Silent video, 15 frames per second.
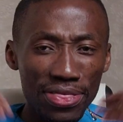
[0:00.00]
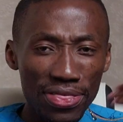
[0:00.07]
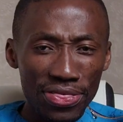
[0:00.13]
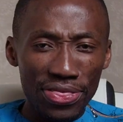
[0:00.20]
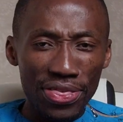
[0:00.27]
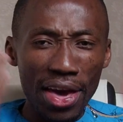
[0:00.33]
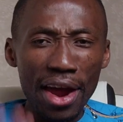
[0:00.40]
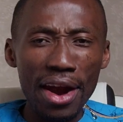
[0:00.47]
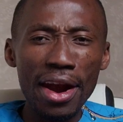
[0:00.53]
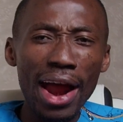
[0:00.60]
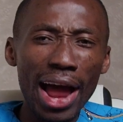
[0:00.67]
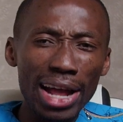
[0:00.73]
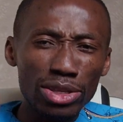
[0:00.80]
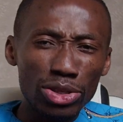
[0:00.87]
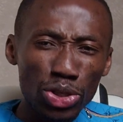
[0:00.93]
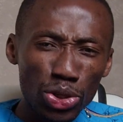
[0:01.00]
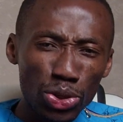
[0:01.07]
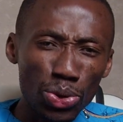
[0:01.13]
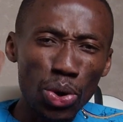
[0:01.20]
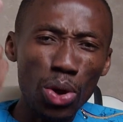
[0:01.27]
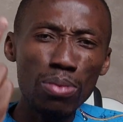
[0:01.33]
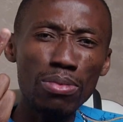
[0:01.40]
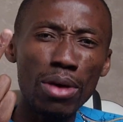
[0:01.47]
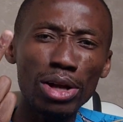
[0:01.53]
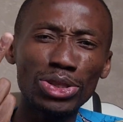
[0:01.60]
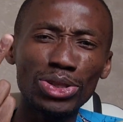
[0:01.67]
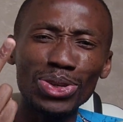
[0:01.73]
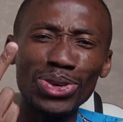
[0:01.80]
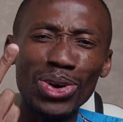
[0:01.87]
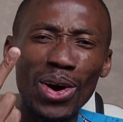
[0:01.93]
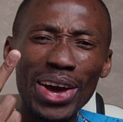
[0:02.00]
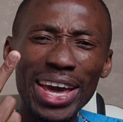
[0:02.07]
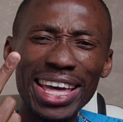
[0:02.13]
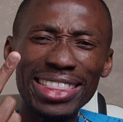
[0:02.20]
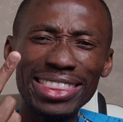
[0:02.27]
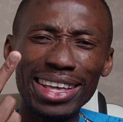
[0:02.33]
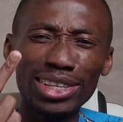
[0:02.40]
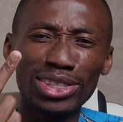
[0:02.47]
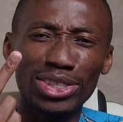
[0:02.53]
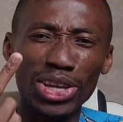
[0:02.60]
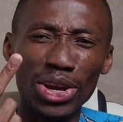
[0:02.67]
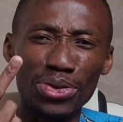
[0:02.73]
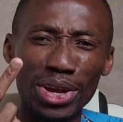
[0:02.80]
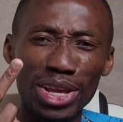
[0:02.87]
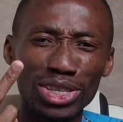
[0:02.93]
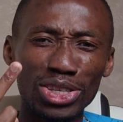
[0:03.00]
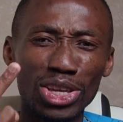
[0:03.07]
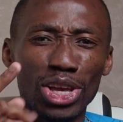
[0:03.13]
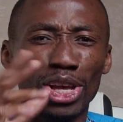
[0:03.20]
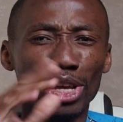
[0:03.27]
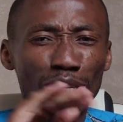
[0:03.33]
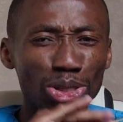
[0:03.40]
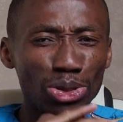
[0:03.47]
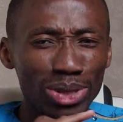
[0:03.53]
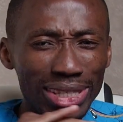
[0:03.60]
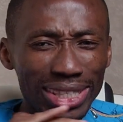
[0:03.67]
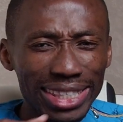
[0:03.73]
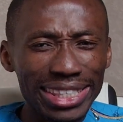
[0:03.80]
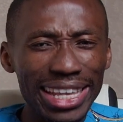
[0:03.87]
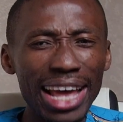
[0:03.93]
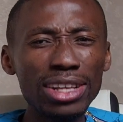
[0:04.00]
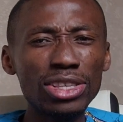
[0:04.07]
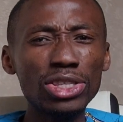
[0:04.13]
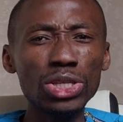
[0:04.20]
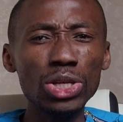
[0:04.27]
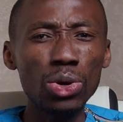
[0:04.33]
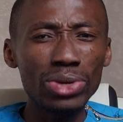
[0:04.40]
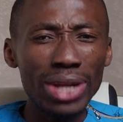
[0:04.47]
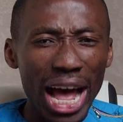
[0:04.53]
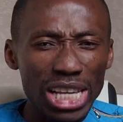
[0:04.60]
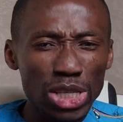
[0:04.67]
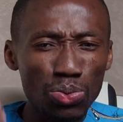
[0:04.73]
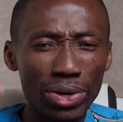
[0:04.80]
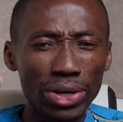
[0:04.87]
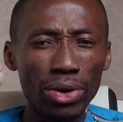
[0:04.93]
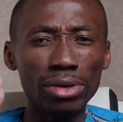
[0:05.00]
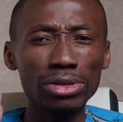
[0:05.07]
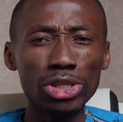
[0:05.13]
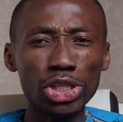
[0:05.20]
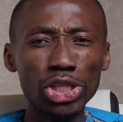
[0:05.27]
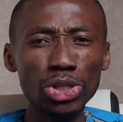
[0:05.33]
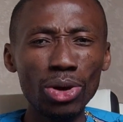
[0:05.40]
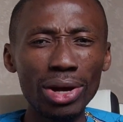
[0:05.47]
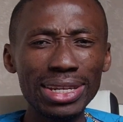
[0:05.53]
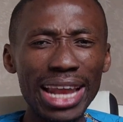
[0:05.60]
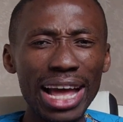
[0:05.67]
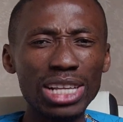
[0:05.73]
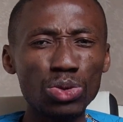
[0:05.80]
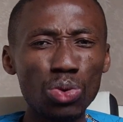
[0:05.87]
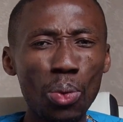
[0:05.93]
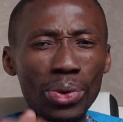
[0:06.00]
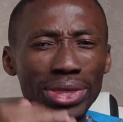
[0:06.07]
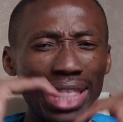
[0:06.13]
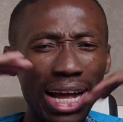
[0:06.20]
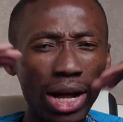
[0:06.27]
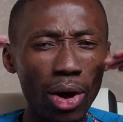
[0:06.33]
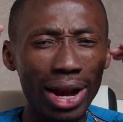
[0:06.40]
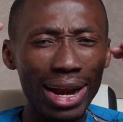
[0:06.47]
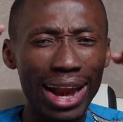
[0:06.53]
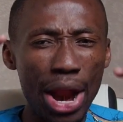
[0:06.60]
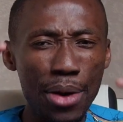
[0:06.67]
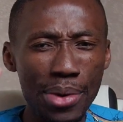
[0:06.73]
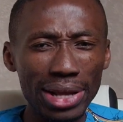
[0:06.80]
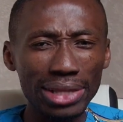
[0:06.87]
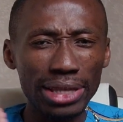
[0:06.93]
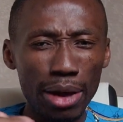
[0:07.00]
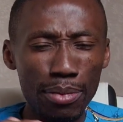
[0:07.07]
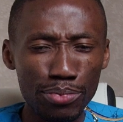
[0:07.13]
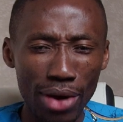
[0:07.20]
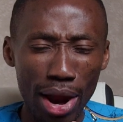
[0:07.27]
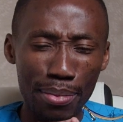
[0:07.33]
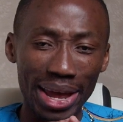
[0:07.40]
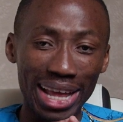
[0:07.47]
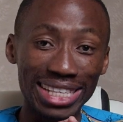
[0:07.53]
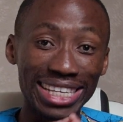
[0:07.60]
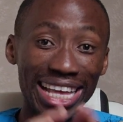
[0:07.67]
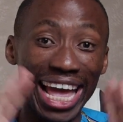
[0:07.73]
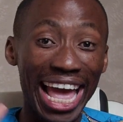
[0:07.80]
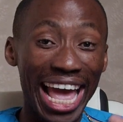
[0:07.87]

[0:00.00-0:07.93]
There are two more to go in this series, so stay tuned as we continue next week with the choleric temperament.